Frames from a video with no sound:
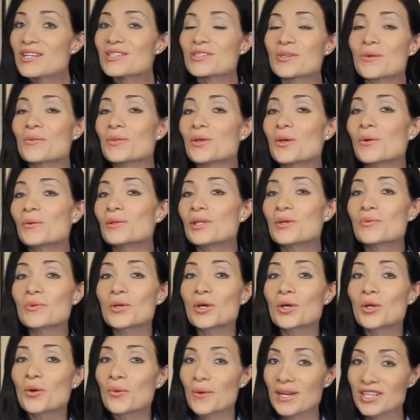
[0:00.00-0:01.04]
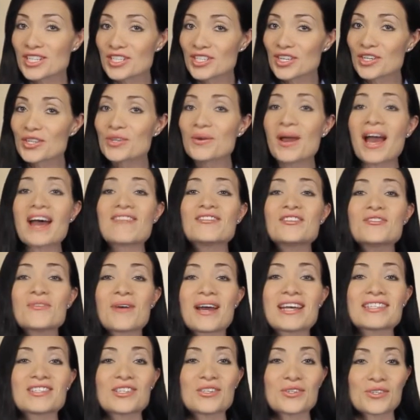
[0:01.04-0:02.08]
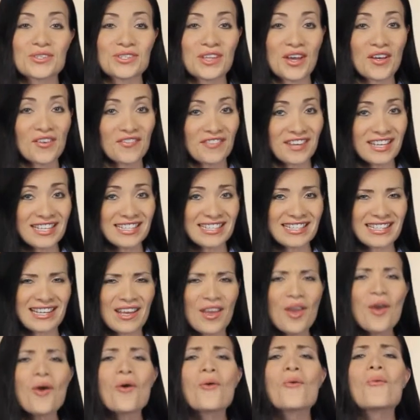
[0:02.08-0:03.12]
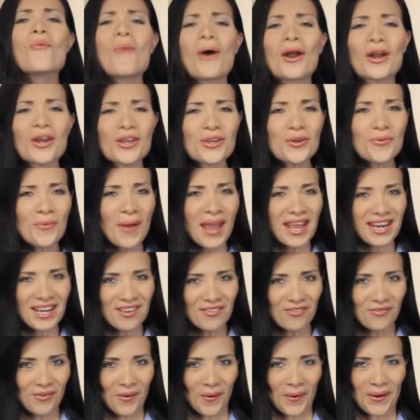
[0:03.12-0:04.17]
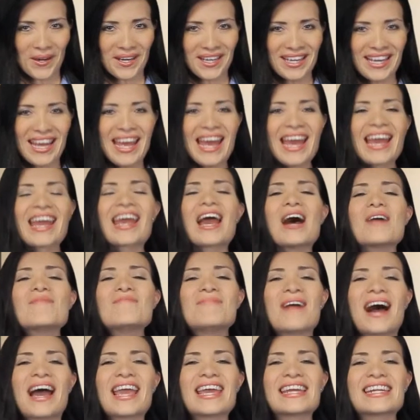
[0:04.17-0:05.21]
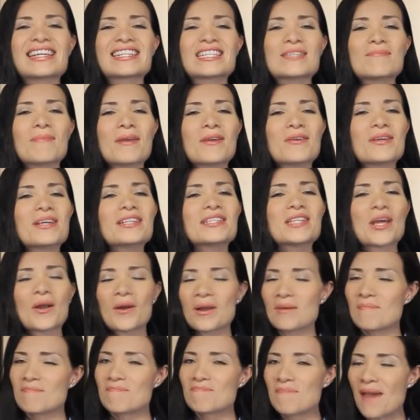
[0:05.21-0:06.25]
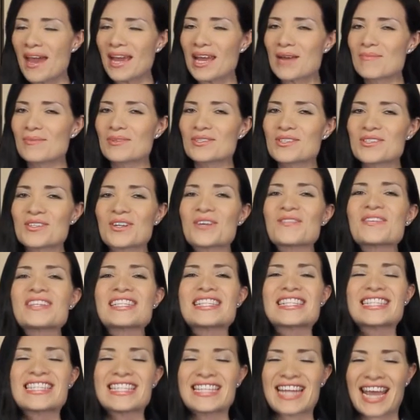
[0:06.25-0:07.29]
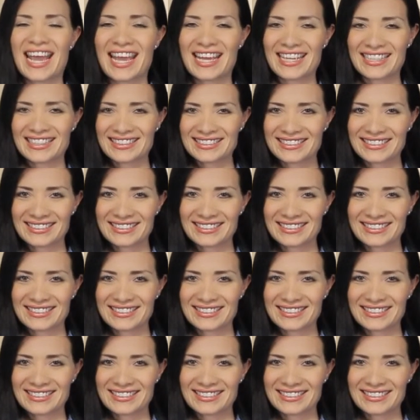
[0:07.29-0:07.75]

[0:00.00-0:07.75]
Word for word: So the only real question you have to ask yourself is, what are you waiting for? Come by and experience our impeccable service today.